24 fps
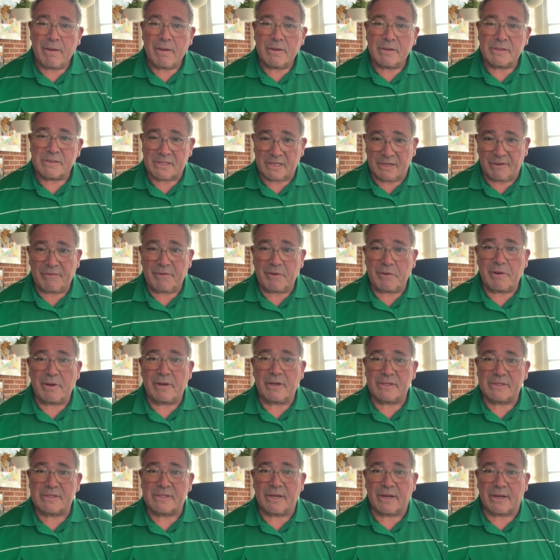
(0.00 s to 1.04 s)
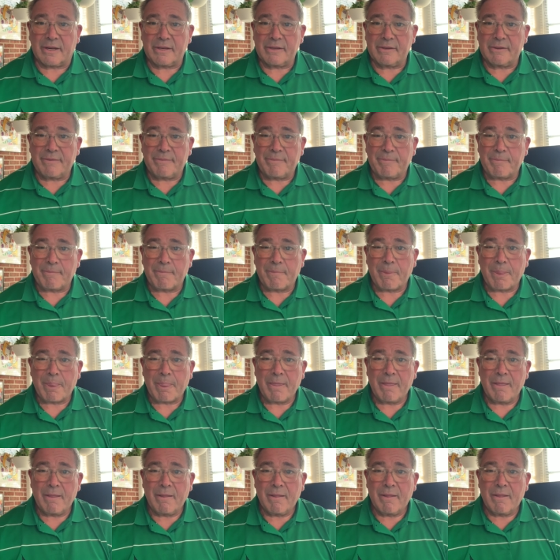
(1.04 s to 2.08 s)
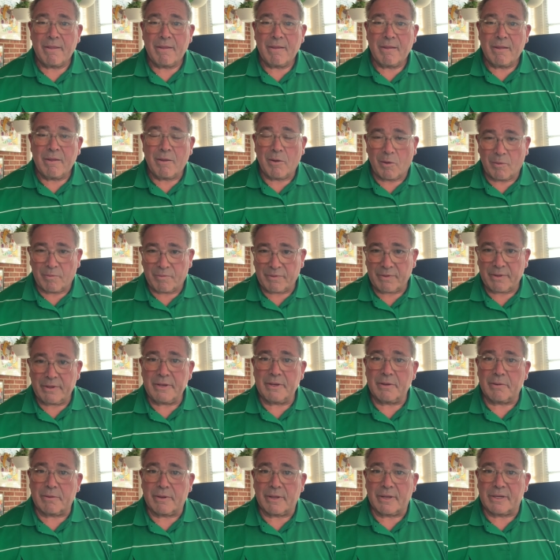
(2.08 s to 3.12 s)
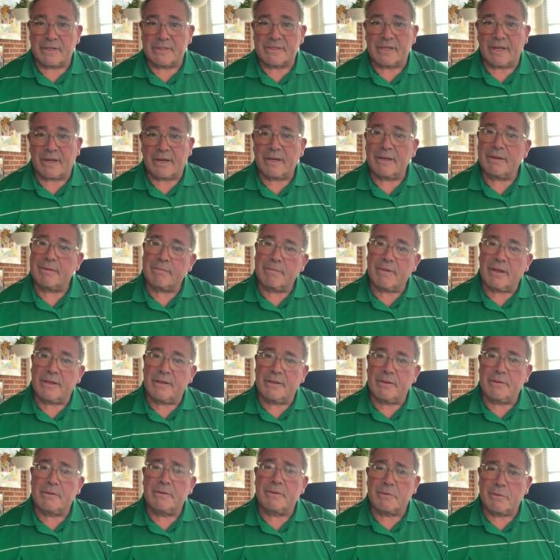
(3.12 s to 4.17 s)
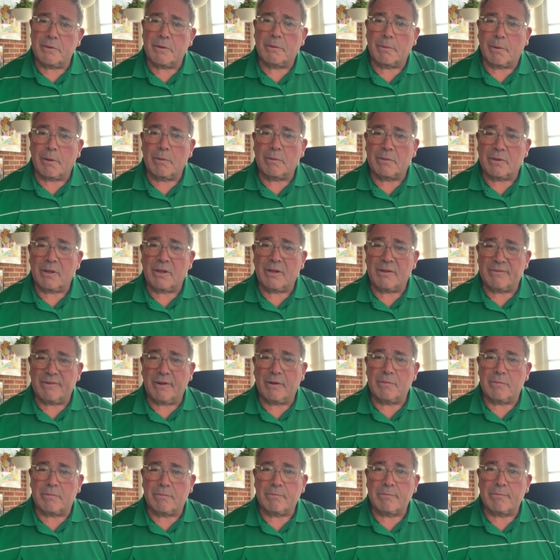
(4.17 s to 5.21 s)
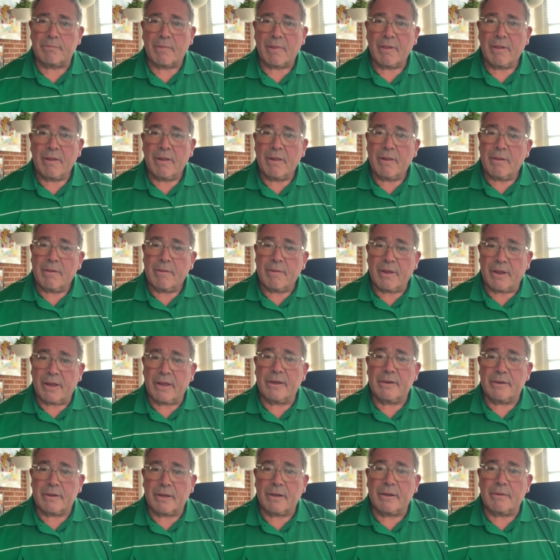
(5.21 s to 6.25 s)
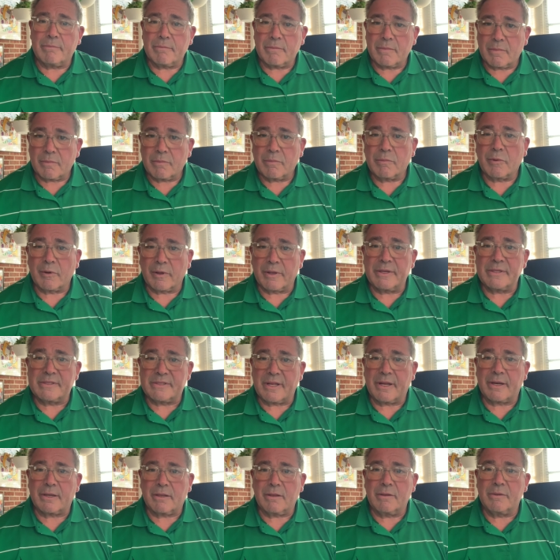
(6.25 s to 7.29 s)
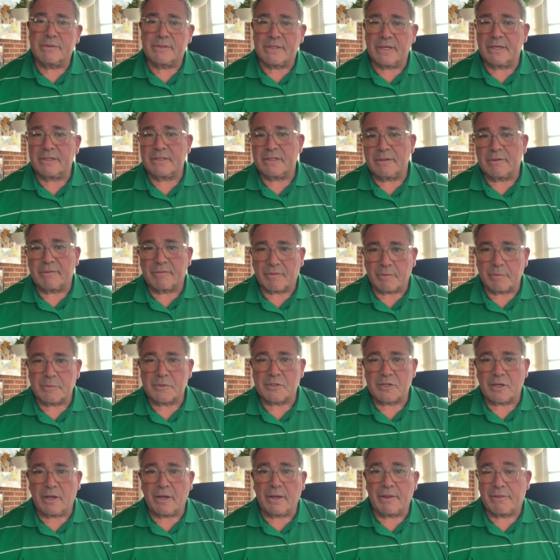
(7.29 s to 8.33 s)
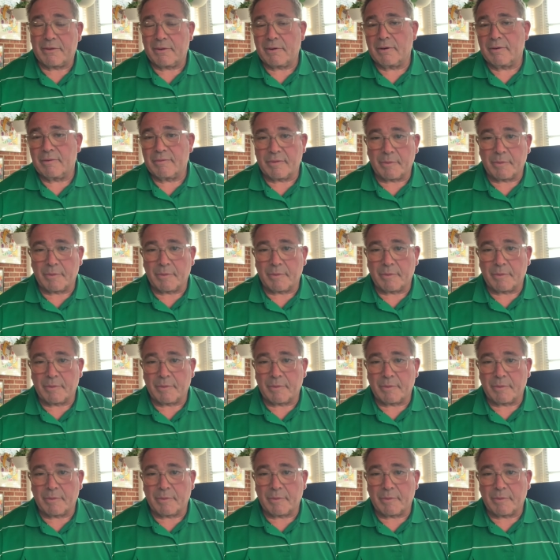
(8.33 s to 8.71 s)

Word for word: See if you get a second. Hopefully you'll get a second and then do a roll call vote and um, release that closed session from July 3rd.